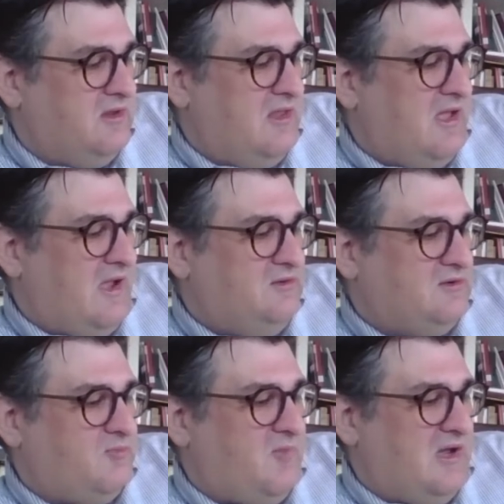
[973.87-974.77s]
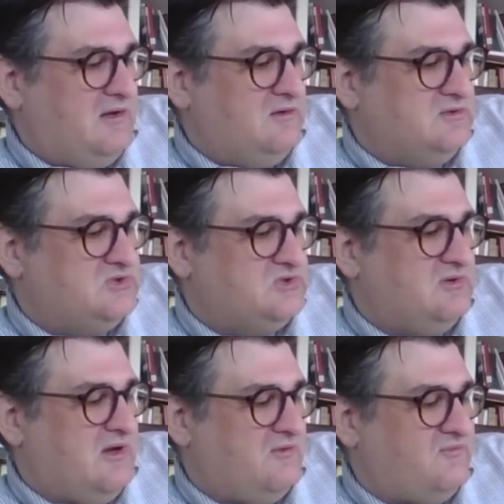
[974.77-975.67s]
I looked behind her. Sure
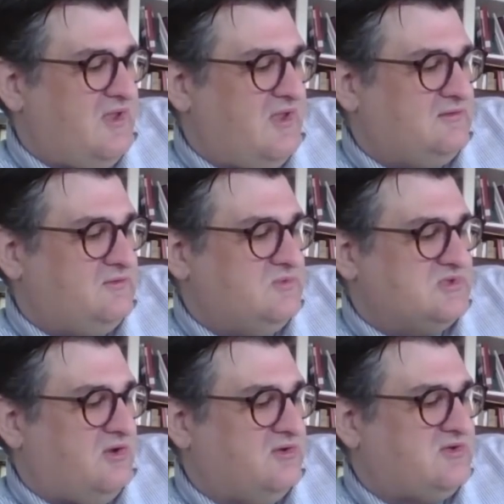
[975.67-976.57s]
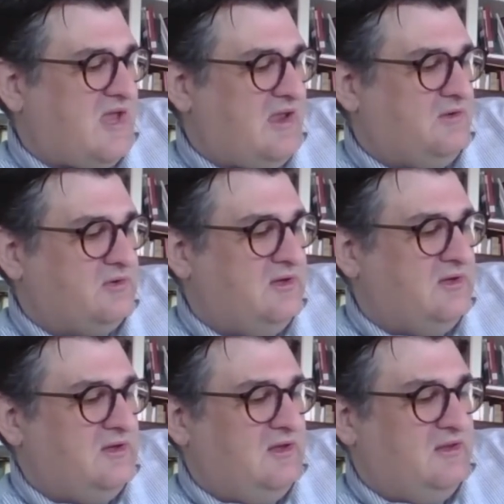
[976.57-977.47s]
enough, Ellen was all tangled
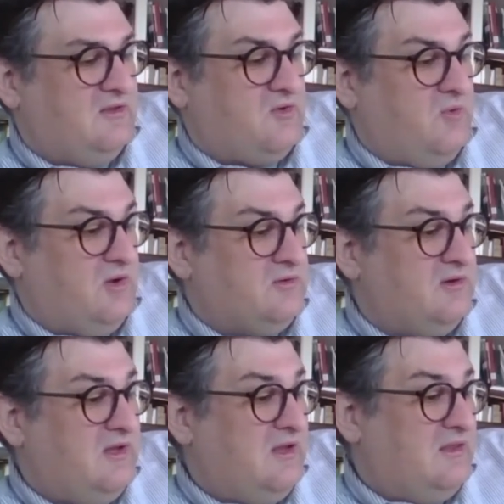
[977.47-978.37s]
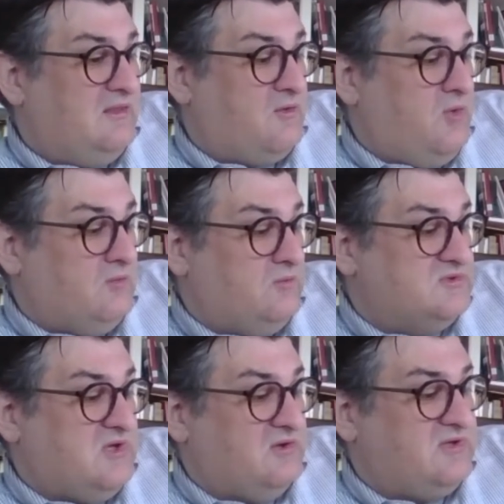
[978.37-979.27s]
in the quilt, and the quilt was
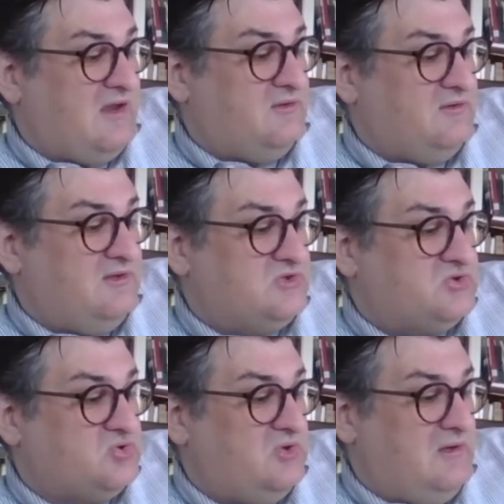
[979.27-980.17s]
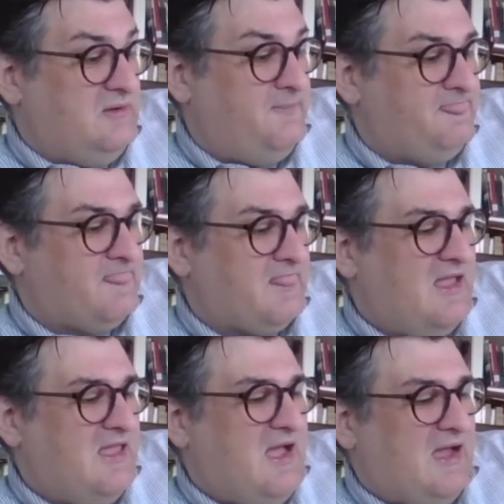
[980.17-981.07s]
all tangled in the tree.
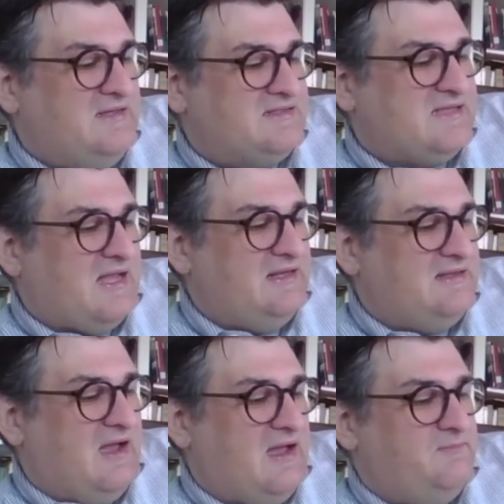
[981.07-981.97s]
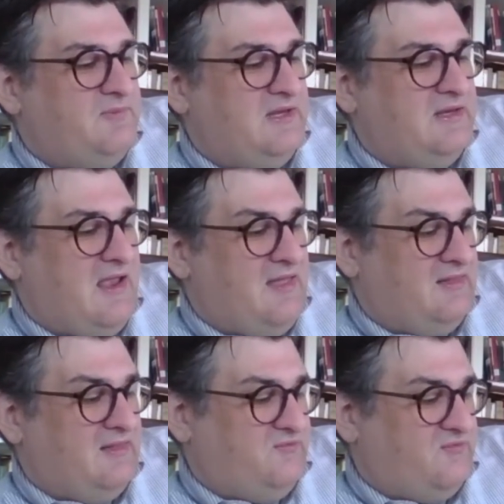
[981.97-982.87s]
I decided to unpin
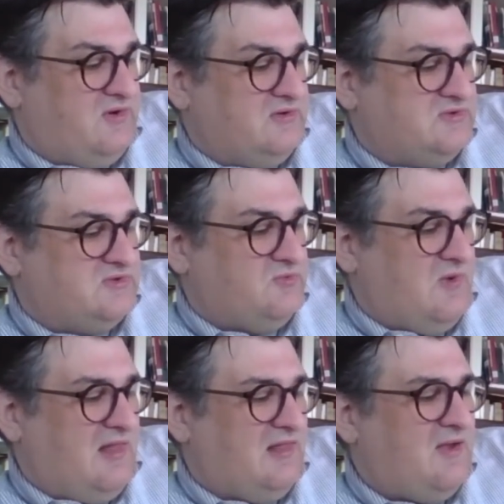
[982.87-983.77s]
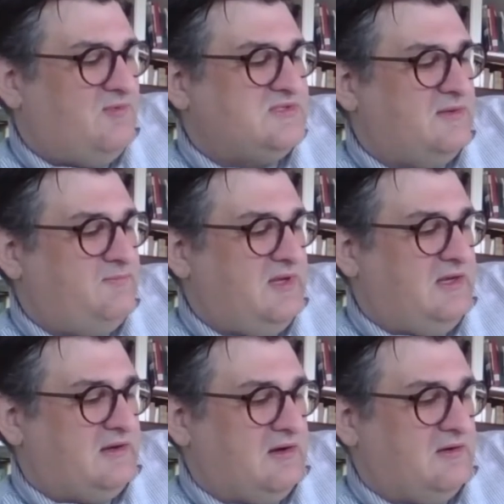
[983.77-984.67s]
Ellen first. While I was
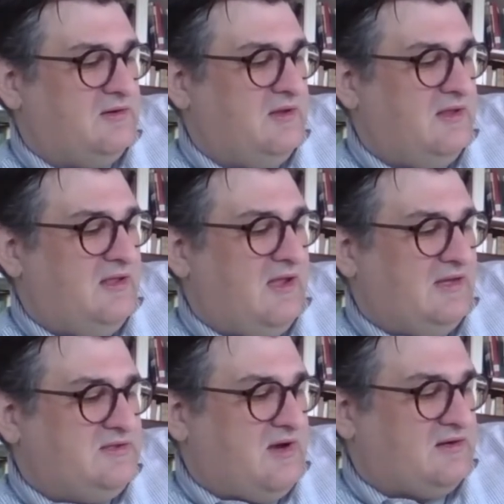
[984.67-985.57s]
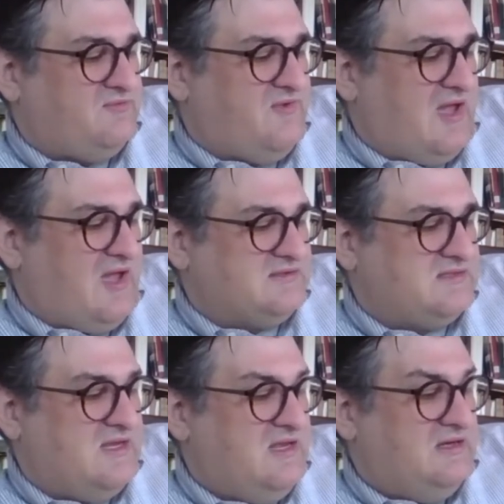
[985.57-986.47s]
unpinning her, I talked fast.
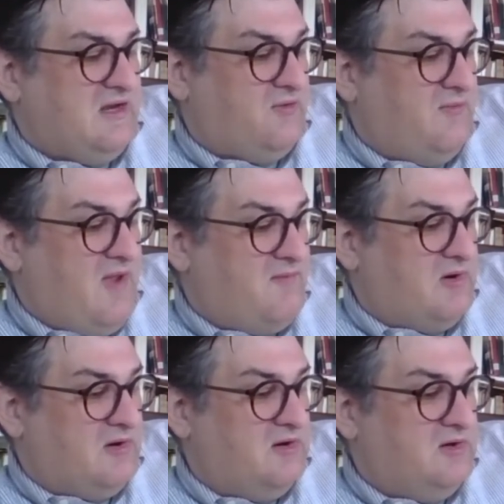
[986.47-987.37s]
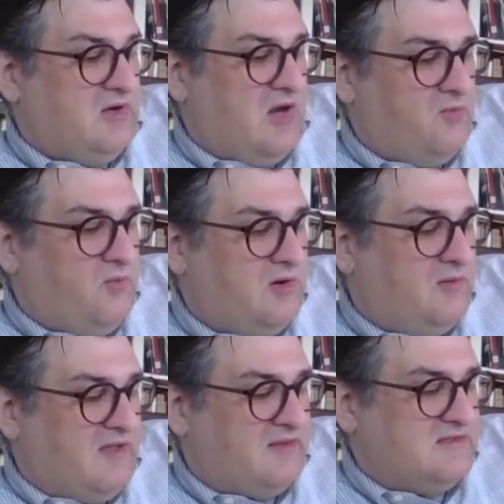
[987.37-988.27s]
Now remember, not a word
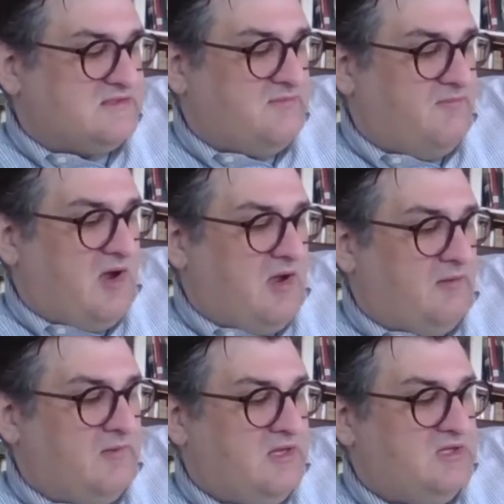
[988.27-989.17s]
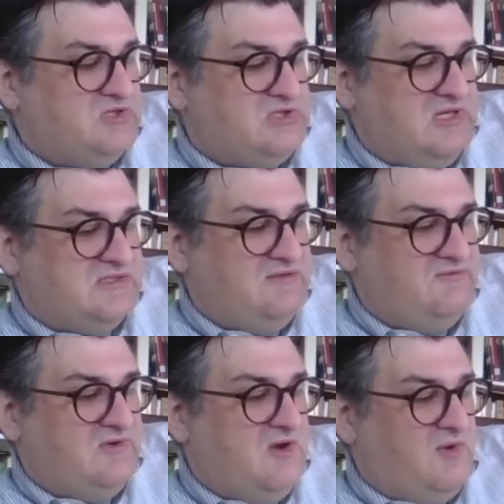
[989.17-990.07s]
about this to Mom. She doesn't even
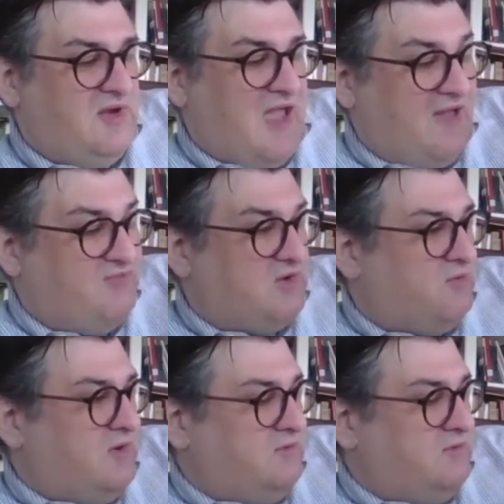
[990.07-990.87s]
know we have the quilt.